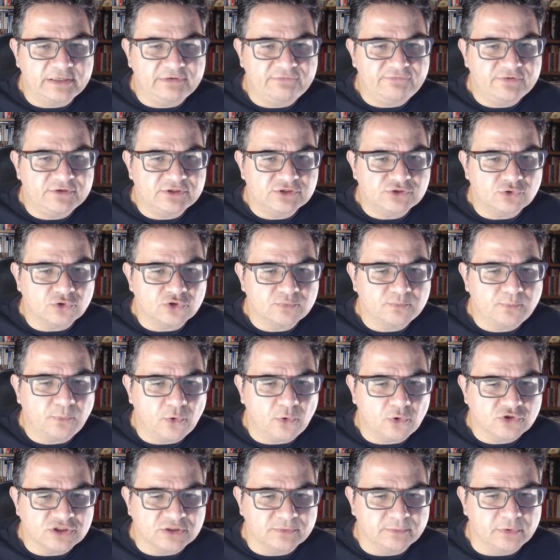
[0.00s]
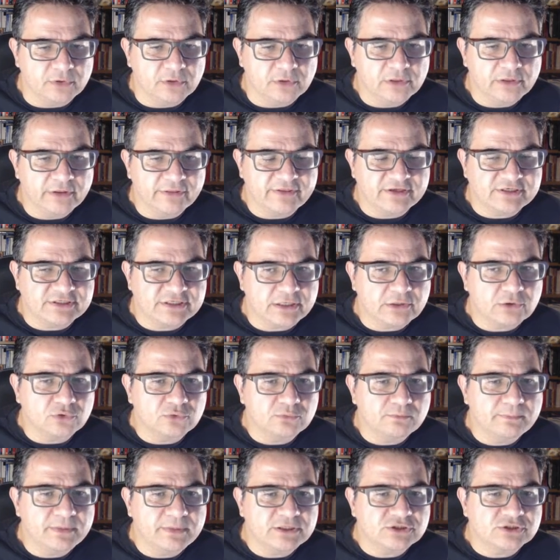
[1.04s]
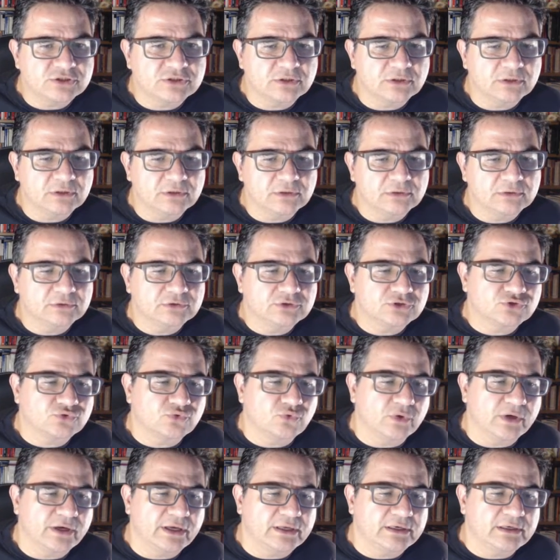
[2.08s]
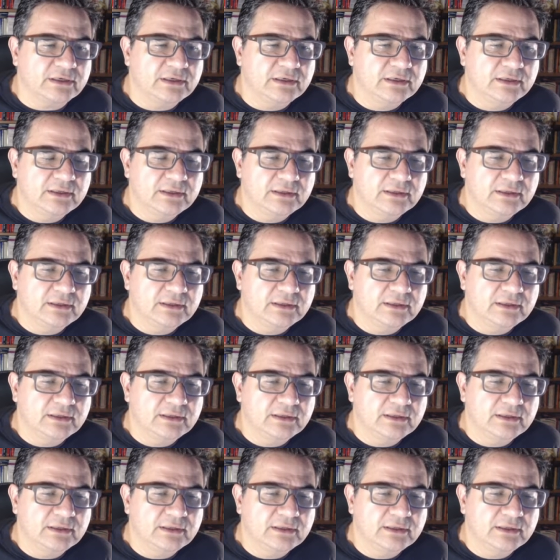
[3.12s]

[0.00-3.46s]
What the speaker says: If it's not possible, the second best square,